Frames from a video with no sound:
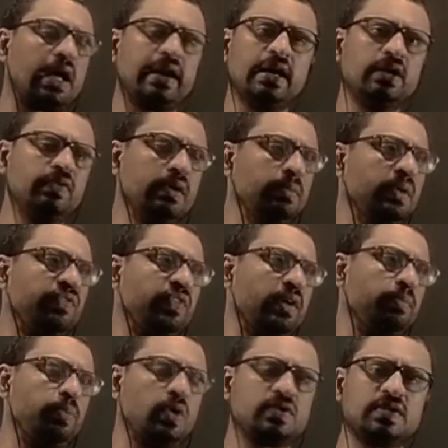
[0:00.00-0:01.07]
current will be
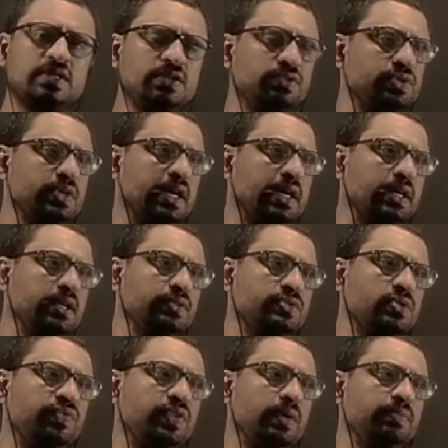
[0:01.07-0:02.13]
from positive to
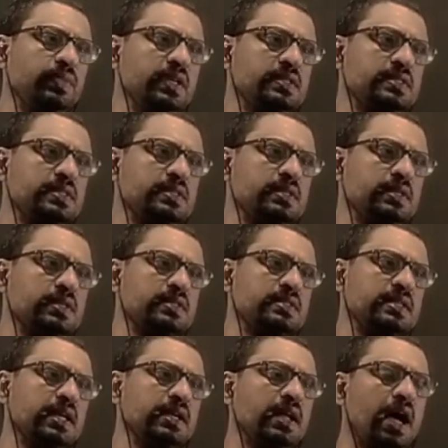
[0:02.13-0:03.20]
negative. So from this
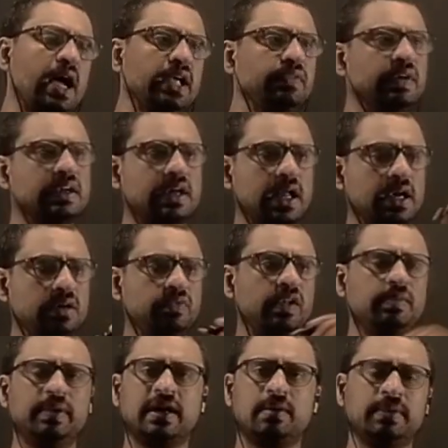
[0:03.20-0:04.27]
cell, I1
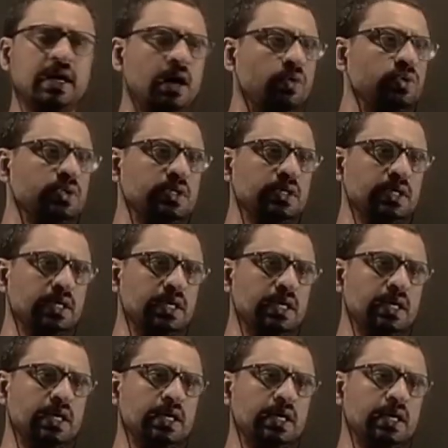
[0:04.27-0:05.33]
current will be coming out
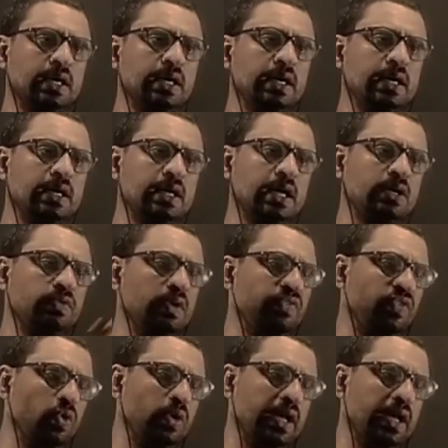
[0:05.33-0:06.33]
and that will